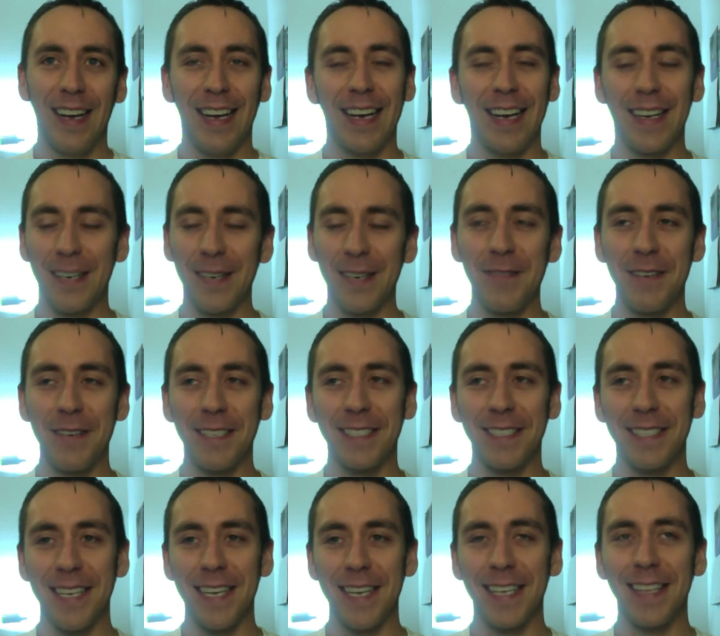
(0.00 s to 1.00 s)
and I know I
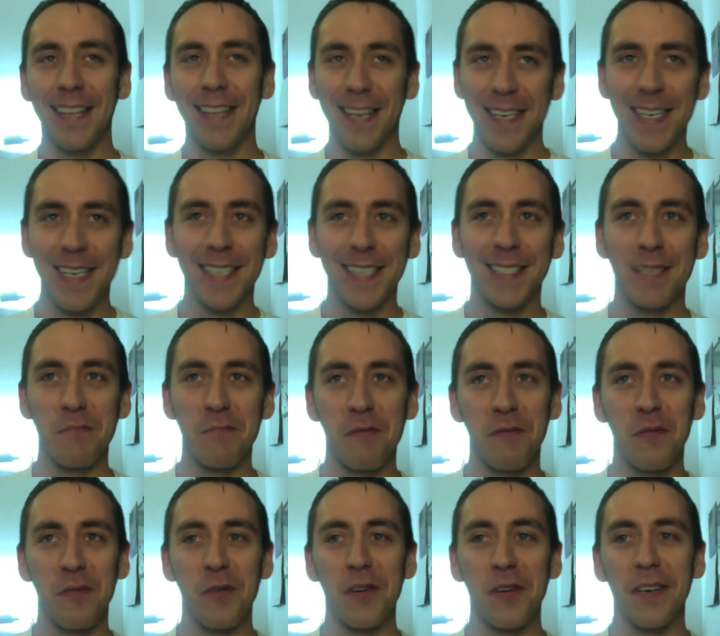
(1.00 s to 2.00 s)
say like I said
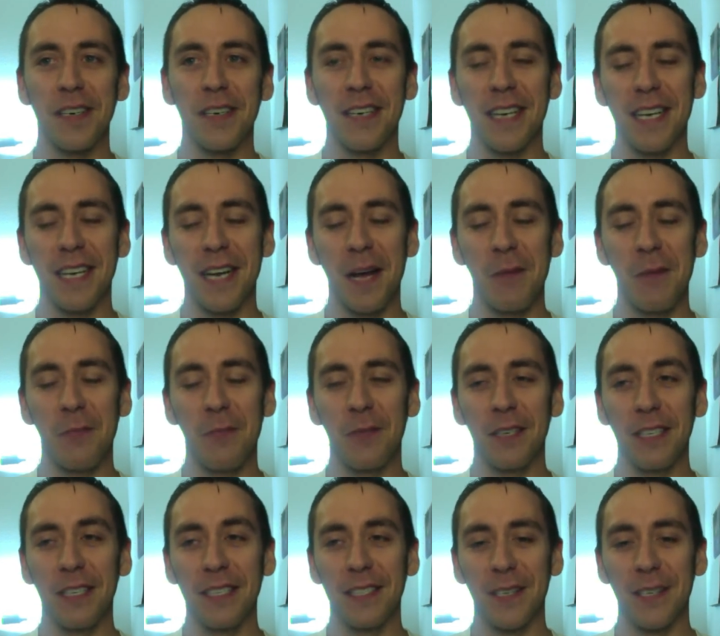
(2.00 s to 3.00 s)
before, and I'm
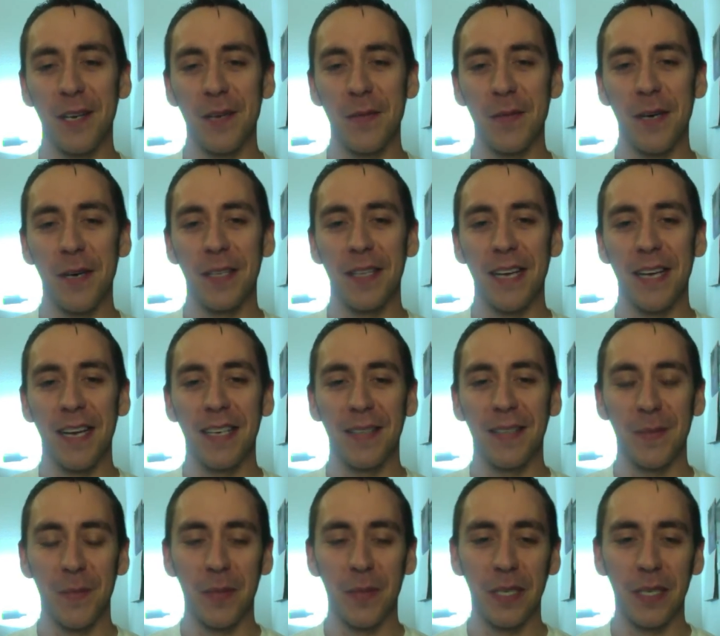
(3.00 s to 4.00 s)
really sorry about that,
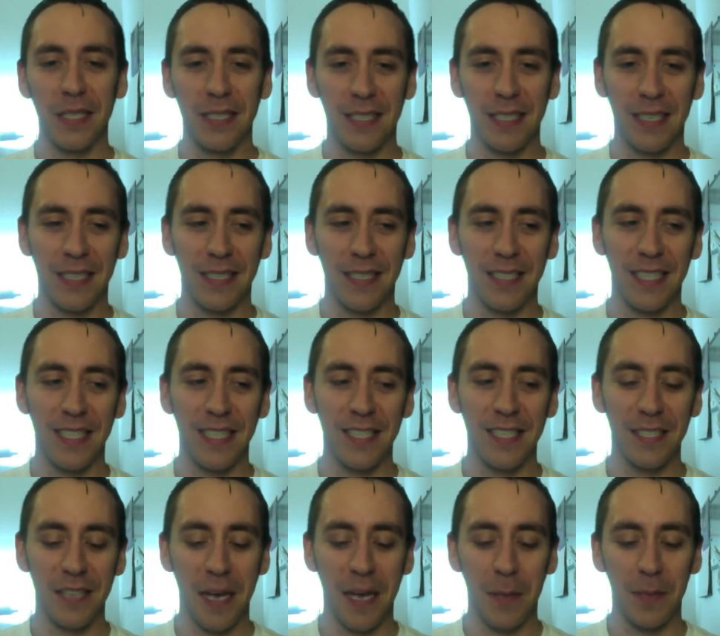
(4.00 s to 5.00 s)
but it
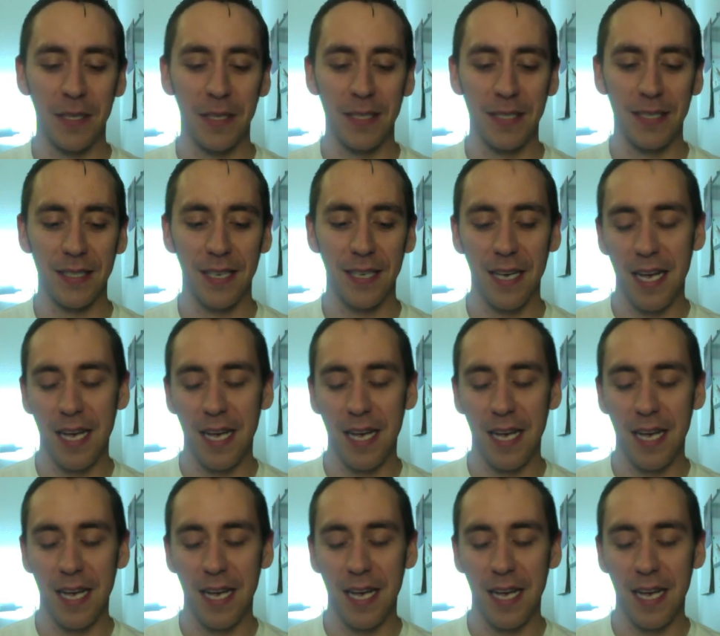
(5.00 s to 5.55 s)
just happens.